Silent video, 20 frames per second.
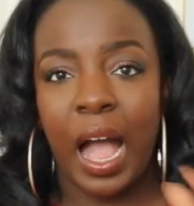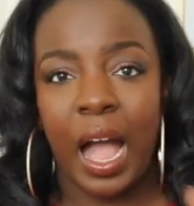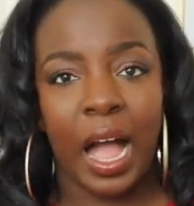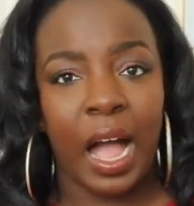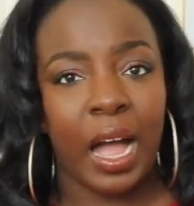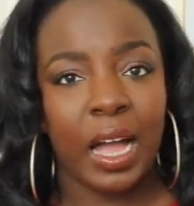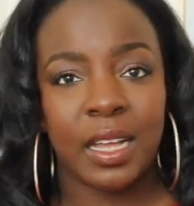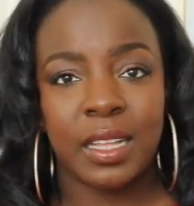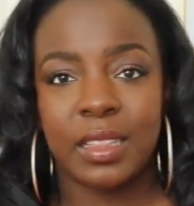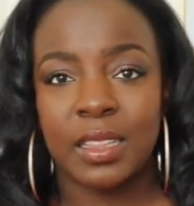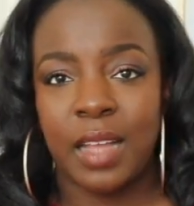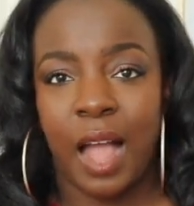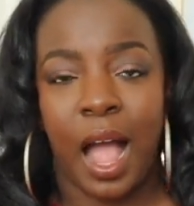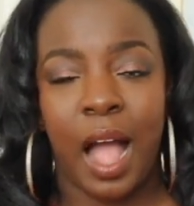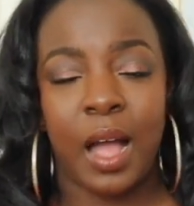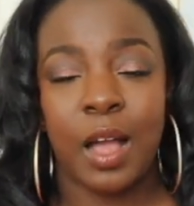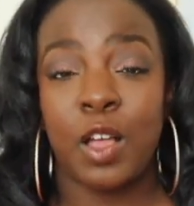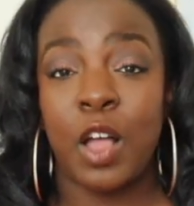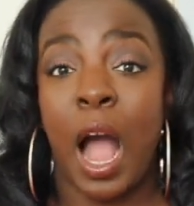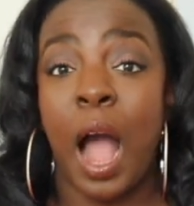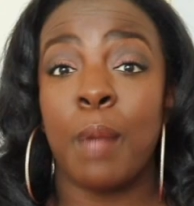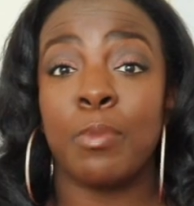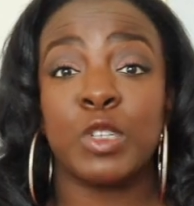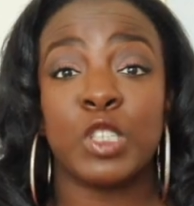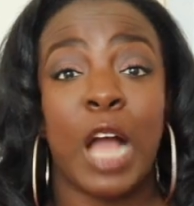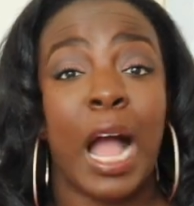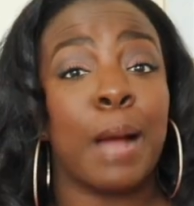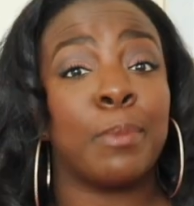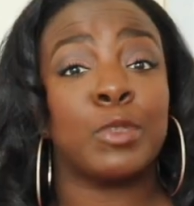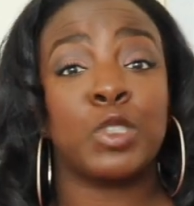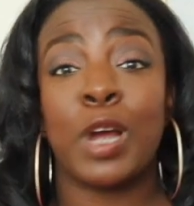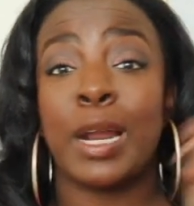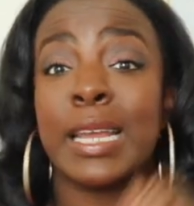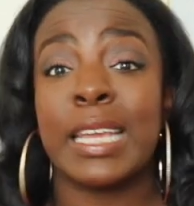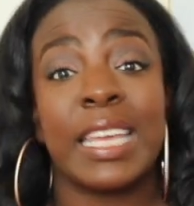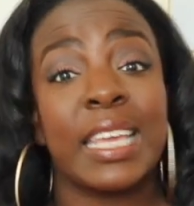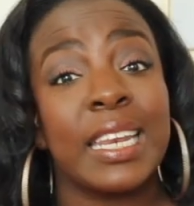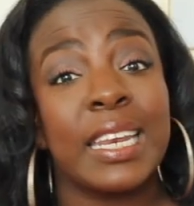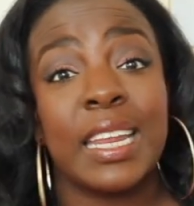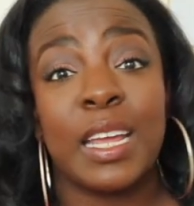I, I am I'm, I'm trying
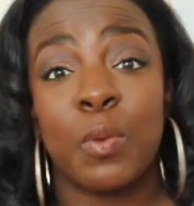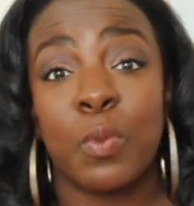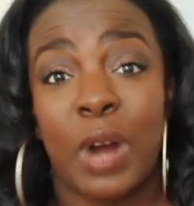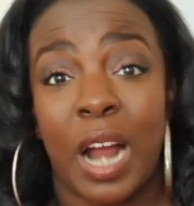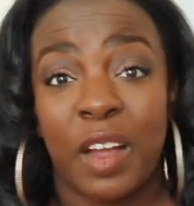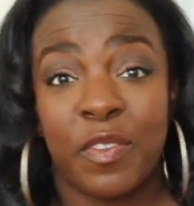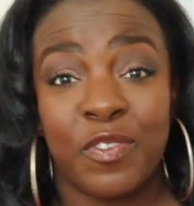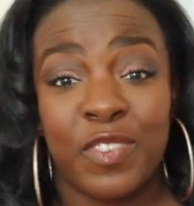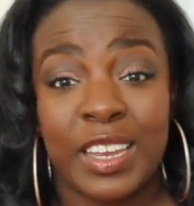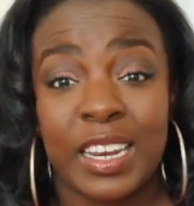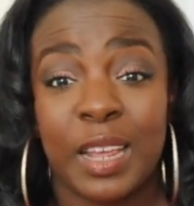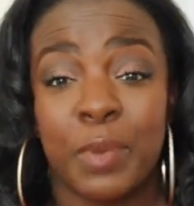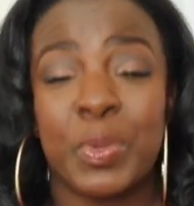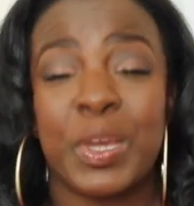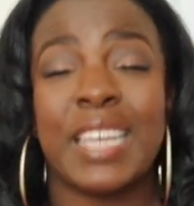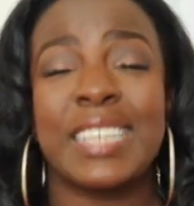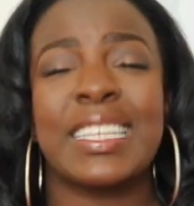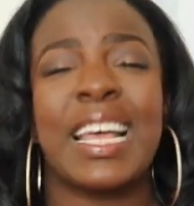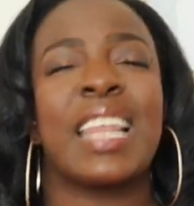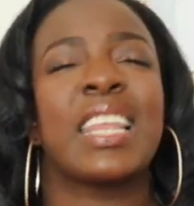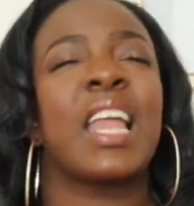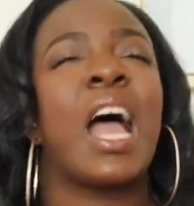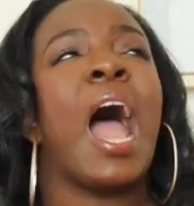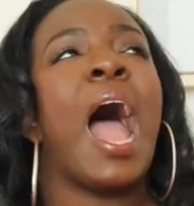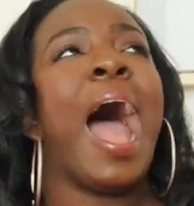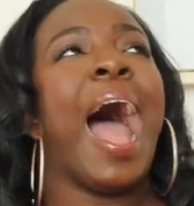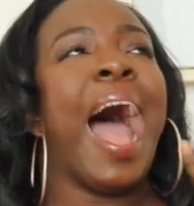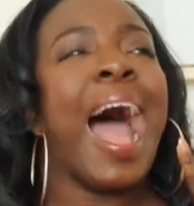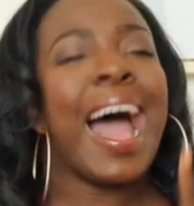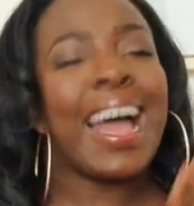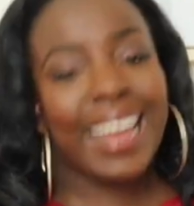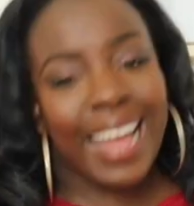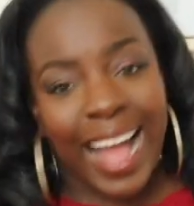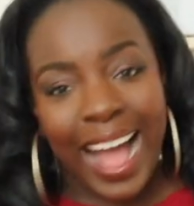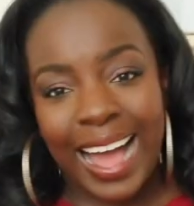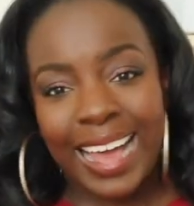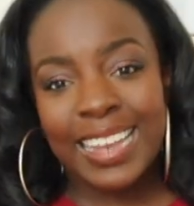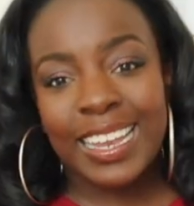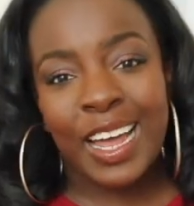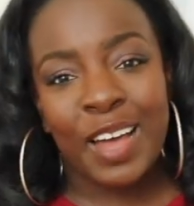to get it in where I fit in because I, I
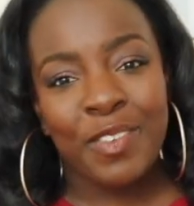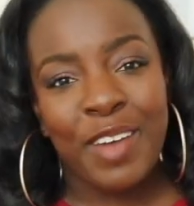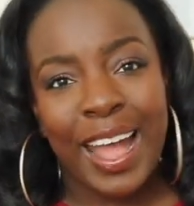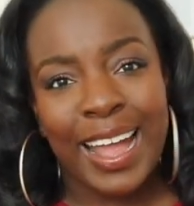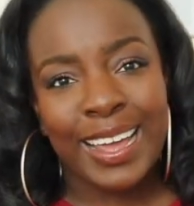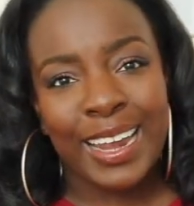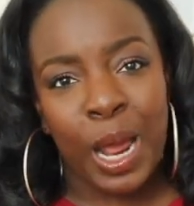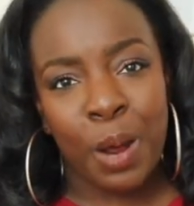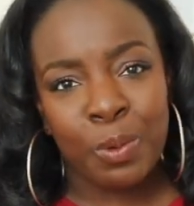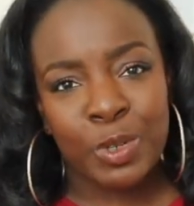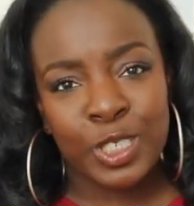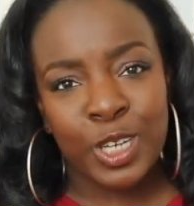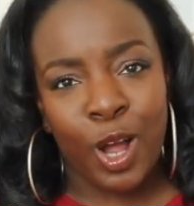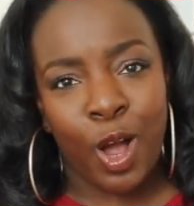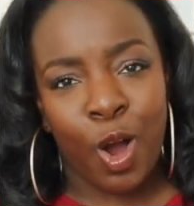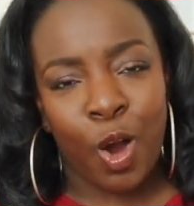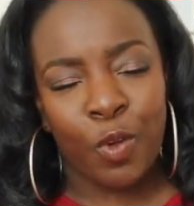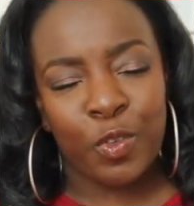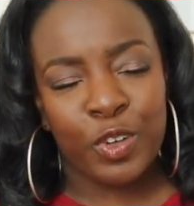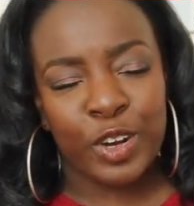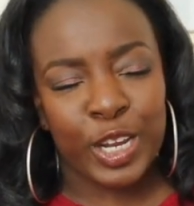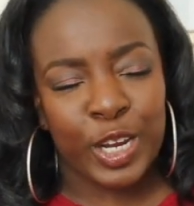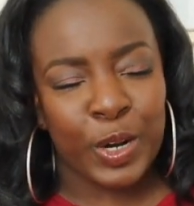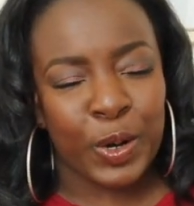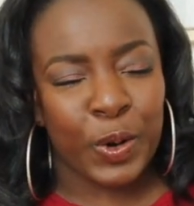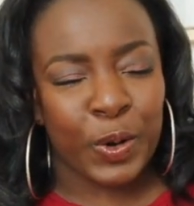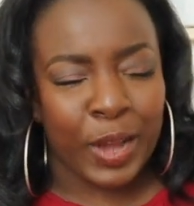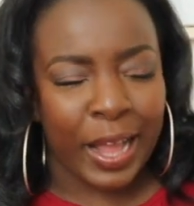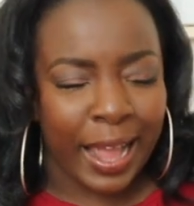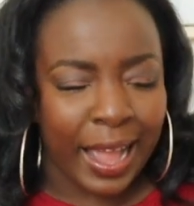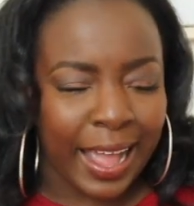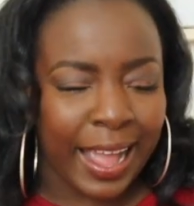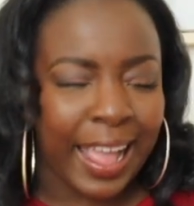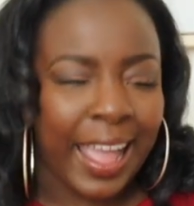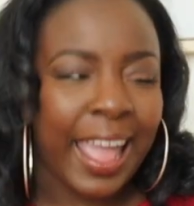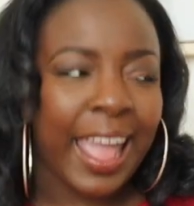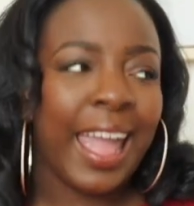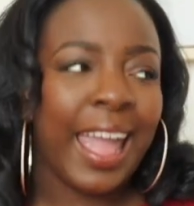I love hanging out with y'all over here, okay?